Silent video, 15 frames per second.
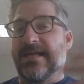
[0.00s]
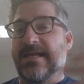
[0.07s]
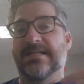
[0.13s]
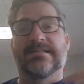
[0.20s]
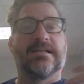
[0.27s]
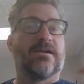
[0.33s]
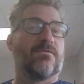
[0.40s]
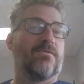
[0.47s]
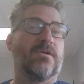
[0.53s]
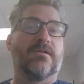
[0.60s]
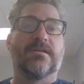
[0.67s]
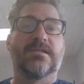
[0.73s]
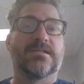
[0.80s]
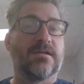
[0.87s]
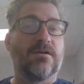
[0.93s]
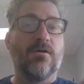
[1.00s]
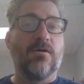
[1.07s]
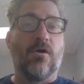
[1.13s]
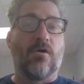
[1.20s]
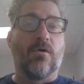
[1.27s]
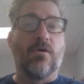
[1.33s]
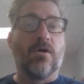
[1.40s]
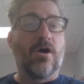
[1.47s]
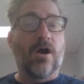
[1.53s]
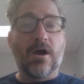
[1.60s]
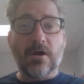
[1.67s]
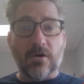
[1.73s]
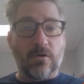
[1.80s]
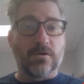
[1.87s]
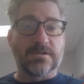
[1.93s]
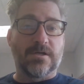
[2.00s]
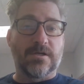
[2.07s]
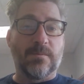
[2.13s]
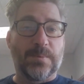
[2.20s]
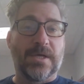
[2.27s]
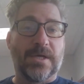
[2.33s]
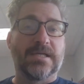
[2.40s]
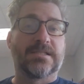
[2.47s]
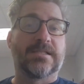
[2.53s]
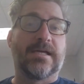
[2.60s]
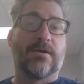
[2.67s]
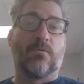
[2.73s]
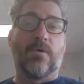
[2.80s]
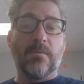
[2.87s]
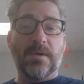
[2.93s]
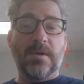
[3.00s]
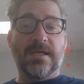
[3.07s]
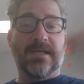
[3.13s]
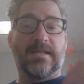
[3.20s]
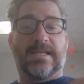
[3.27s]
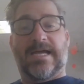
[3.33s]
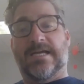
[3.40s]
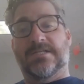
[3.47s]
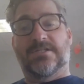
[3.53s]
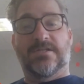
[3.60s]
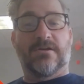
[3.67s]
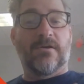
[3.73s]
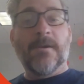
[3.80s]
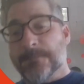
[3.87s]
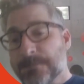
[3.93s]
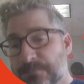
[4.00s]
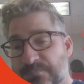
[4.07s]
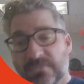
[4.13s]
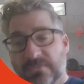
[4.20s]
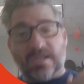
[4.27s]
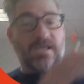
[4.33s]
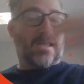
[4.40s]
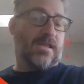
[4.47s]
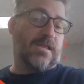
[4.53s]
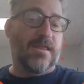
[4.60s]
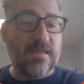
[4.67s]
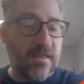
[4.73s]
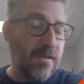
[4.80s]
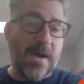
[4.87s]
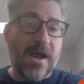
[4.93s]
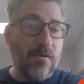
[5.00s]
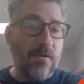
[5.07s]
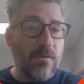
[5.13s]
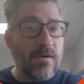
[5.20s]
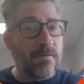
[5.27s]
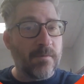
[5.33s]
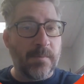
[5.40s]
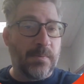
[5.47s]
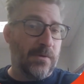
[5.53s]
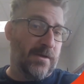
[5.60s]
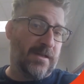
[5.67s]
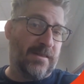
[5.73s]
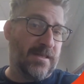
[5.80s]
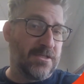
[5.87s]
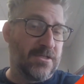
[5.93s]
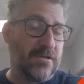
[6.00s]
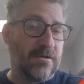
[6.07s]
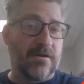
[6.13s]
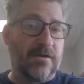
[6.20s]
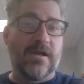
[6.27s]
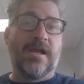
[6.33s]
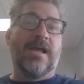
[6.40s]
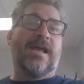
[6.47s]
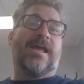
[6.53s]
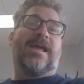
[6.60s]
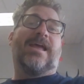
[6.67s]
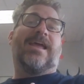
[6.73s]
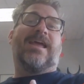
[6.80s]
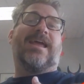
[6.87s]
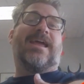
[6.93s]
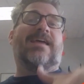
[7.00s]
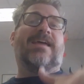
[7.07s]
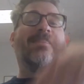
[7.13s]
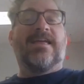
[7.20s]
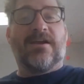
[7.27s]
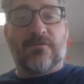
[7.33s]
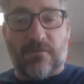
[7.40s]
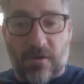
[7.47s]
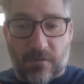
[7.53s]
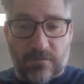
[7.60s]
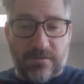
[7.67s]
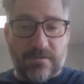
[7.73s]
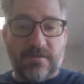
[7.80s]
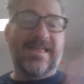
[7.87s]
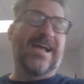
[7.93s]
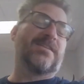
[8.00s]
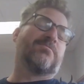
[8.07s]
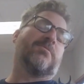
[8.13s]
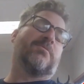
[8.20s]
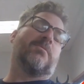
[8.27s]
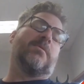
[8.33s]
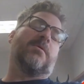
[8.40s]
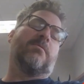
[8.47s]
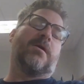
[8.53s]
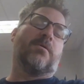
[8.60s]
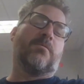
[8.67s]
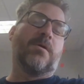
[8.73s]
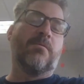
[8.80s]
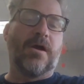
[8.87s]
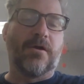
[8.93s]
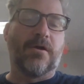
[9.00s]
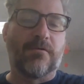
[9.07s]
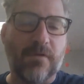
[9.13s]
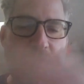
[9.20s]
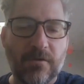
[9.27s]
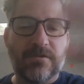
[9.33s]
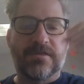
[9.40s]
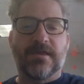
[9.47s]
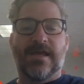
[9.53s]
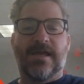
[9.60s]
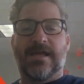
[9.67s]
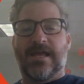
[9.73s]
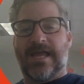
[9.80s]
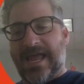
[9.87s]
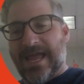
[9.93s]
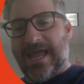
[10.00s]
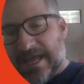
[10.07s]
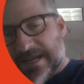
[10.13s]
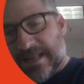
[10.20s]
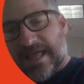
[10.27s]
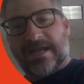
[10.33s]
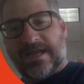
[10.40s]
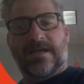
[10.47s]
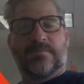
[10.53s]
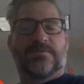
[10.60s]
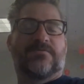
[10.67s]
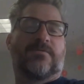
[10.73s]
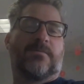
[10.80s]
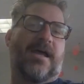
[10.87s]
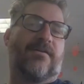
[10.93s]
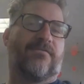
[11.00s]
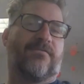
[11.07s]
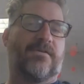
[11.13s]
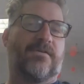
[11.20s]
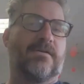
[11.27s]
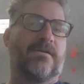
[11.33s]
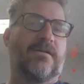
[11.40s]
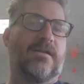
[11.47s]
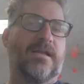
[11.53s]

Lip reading: That's not a realistic goal. Our goals are based on what we did last year, the amount of work we put in this year, and then growth. That's what we want. We want growth, and that comes from effort.